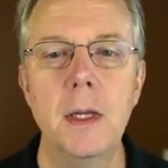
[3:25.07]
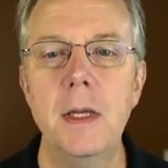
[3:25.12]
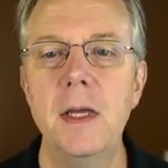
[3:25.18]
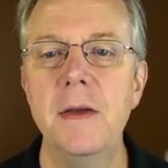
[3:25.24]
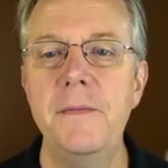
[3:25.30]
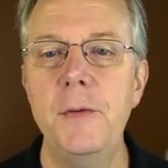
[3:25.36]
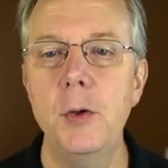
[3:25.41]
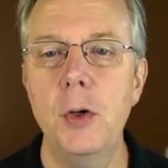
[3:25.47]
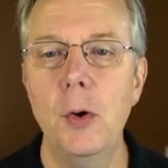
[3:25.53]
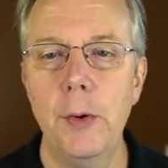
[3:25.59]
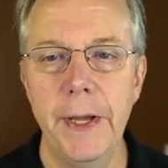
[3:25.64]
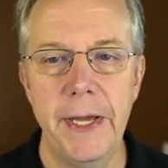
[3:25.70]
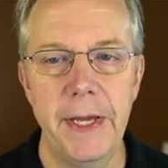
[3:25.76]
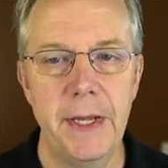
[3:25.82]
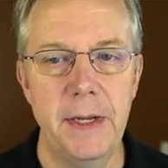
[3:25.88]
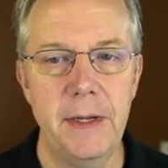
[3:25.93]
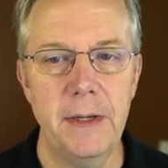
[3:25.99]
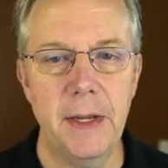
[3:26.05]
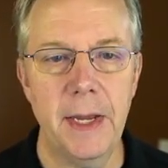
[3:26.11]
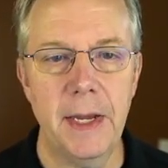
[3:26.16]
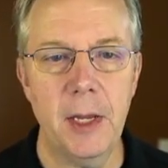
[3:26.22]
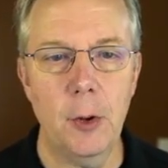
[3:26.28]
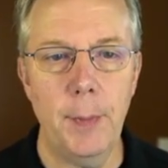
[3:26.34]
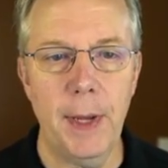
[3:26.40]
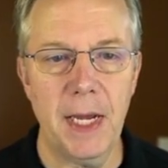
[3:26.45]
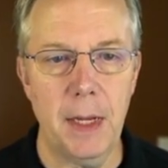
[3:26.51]
If you go ahead and
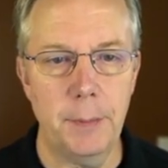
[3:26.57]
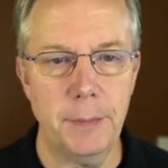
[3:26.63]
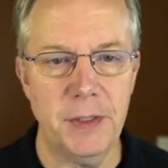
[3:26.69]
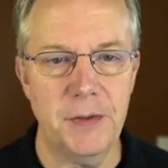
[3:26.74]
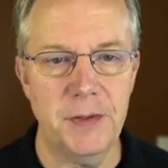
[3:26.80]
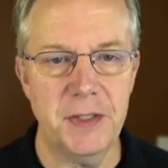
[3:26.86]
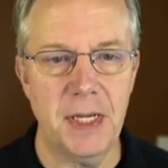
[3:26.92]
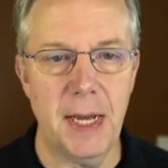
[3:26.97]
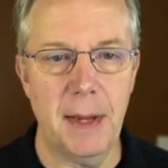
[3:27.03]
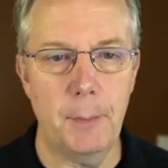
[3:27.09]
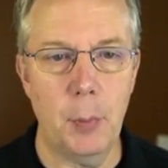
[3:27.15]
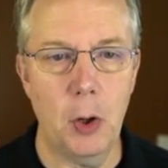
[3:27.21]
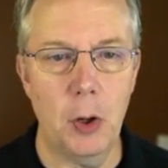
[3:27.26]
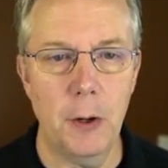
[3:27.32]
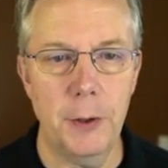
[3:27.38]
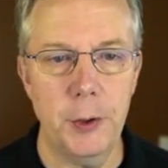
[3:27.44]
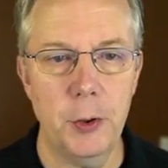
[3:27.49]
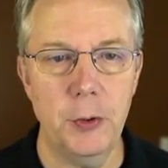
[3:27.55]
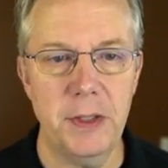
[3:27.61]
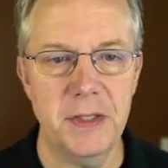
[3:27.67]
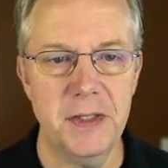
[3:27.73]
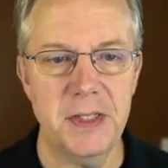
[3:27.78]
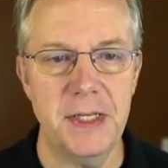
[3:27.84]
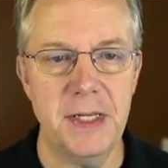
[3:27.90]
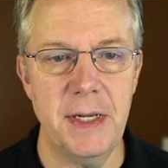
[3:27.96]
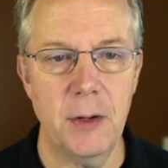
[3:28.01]
go back up to the top bar, you're going to
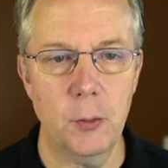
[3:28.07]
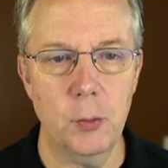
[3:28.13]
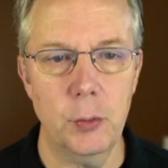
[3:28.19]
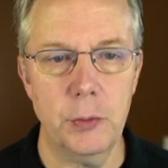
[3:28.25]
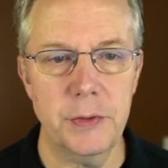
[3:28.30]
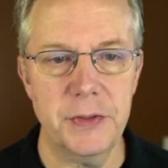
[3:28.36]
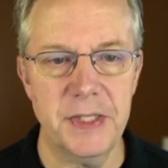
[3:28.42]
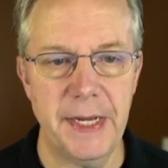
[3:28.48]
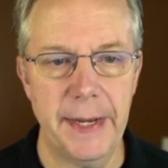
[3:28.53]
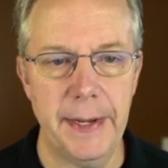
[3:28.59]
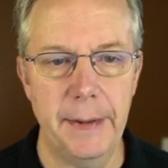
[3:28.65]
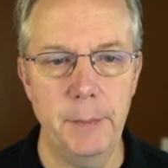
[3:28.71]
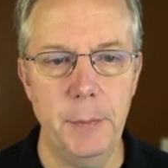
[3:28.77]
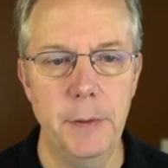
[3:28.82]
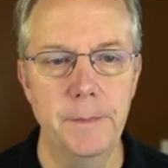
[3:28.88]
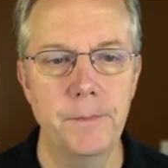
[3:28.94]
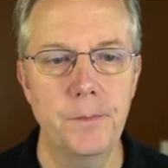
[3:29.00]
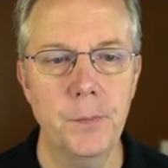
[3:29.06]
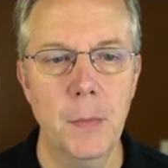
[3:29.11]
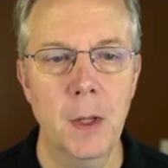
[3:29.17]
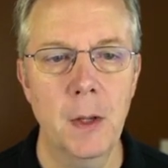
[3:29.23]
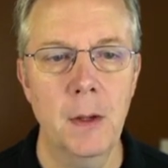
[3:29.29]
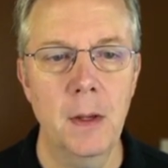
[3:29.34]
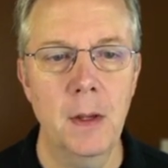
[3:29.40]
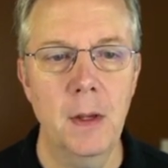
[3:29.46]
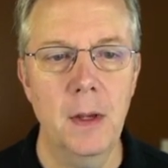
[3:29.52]
see a Rules tab.
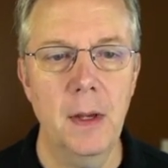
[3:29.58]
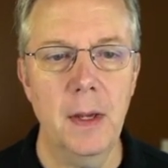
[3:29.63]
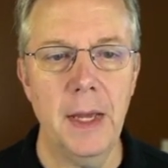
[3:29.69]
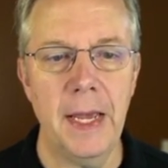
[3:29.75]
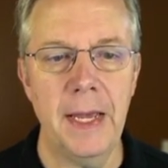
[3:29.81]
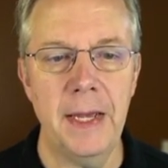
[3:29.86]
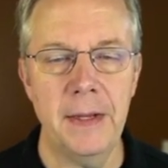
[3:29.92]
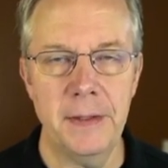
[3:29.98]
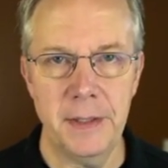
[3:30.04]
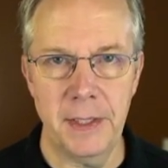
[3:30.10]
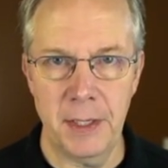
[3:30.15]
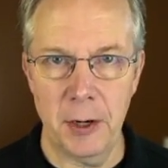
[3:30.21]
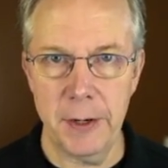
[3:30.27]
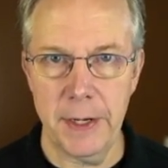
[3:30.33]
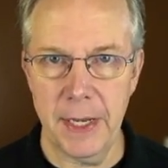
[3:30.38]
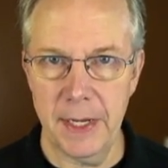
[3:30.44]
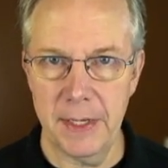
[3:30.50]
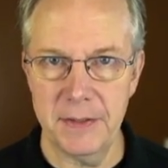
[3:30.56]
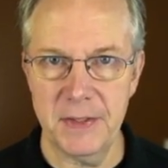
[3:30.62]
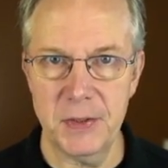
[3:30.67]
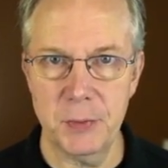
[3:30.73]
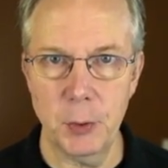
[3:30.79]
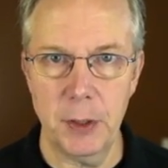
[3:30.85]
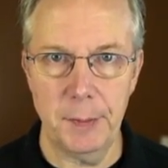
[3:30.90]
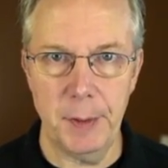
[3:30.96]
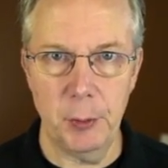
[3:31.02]
And in our case, since
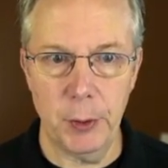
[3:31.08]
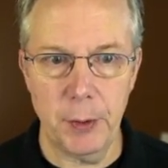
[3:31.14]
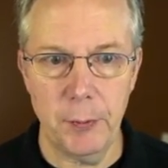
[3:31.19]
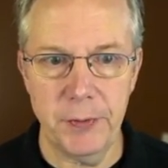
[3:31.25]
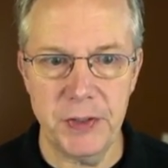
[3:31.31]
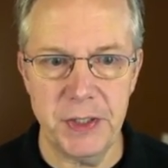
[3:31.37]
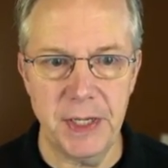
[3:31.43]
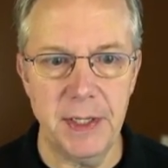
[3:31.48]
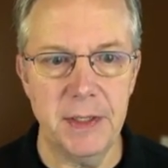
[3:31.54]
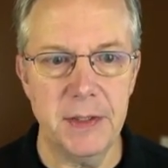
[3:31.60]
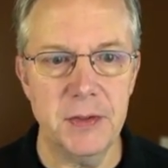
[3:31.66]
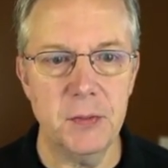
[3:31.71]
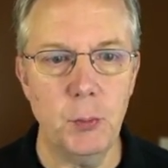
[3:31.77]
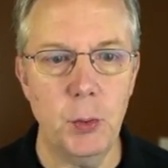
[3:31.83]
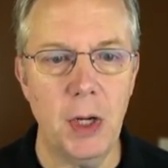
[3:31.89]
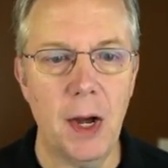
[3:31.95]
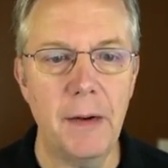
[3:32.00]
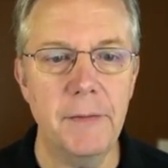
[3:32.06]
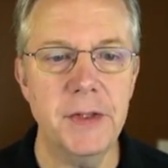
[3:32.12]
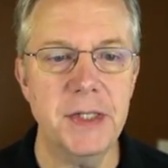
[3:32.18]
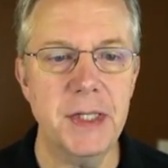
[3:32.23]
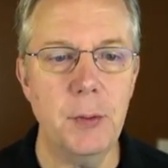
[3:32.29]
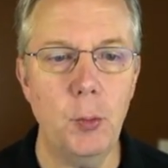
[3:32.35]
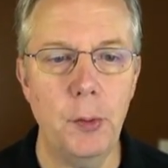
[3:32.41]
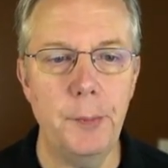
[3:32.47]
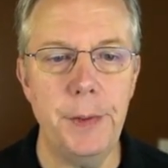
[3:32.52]
we're going to be running with Jenkins, we
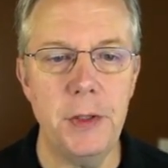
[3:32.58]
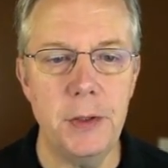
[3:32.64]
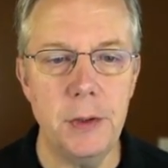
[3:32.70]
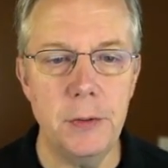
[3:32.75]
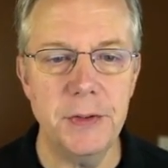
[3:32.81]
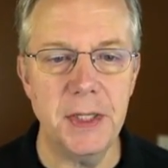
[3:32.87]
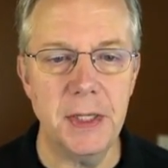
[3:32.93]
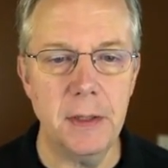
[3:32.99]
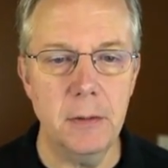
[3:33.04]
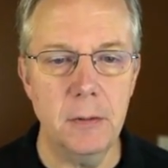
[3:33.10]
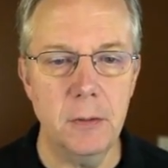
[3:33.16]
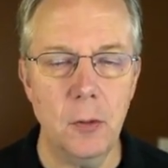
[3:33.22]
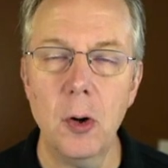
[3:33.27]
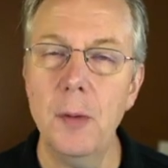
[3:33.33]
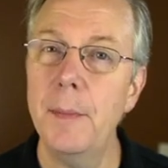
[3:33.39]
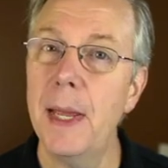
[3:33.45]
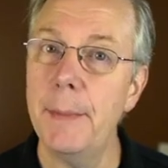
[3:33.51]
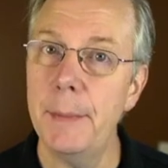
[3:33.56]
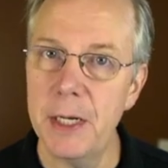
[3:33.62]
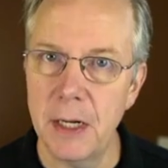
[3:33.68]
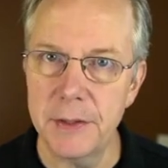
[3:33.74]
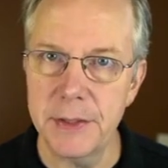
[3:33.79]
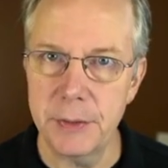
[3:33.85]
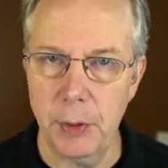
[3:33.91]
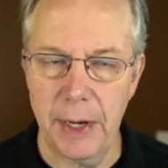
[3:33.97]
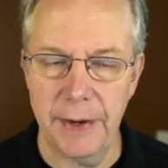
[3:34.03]
obviously will be using, or maybe
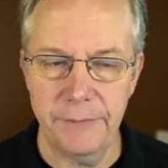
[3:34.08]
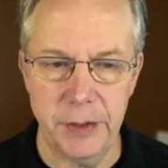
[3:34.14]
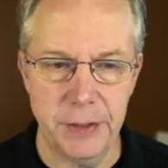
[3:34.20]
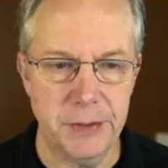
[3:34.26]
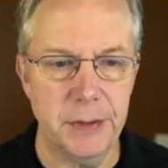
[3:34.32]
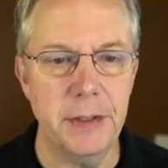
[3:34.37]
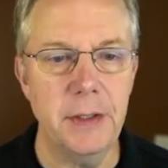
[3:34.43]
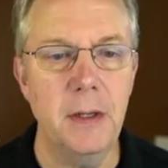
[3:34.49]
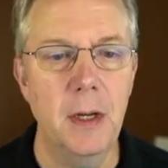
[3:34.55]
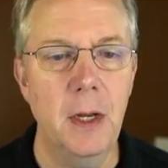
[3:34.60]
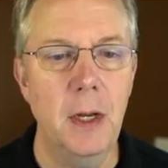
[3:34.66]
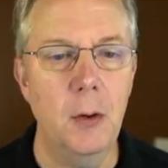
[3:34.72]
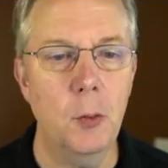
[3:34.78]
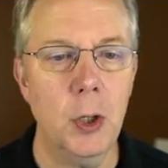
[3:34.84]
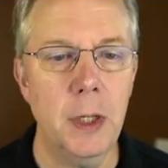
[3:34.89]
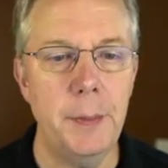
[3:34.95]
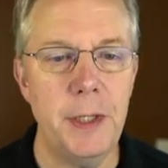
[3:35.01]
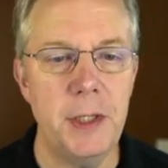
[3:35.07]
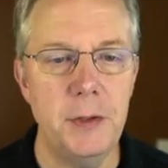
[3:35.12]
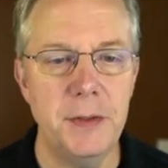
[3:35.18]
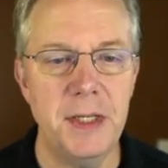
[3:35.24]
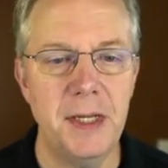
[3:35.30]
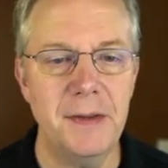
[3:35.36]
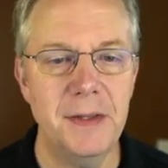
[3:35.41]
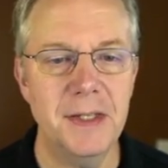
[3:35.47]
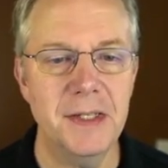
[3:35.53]
not so obviously, we're going to be
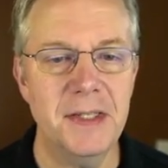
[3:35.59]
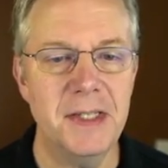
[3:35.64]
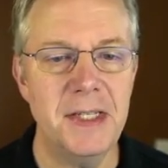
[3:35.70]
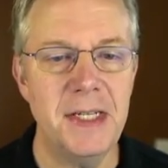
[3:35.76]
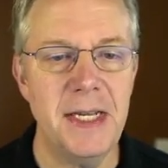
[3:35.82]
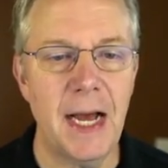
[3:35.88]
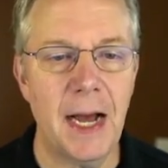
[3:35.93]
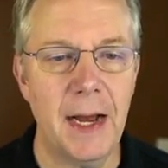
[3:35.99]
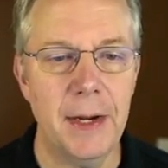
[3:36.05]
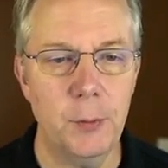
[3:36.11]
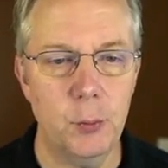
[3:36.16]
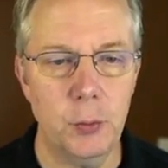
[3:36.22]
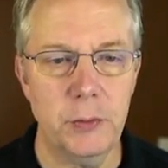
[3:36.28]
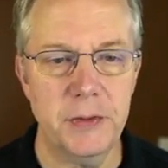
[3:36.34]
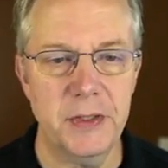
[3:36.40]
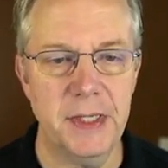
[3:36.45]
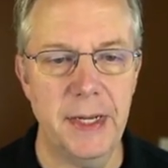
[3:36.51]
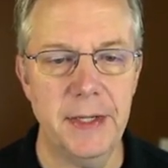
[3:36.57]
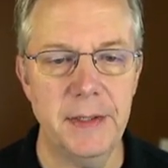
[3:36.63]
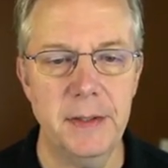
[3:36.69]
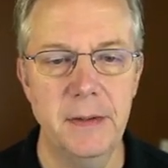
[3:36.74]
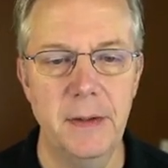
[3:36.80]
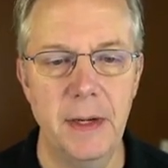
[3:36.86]
using the CI rule set.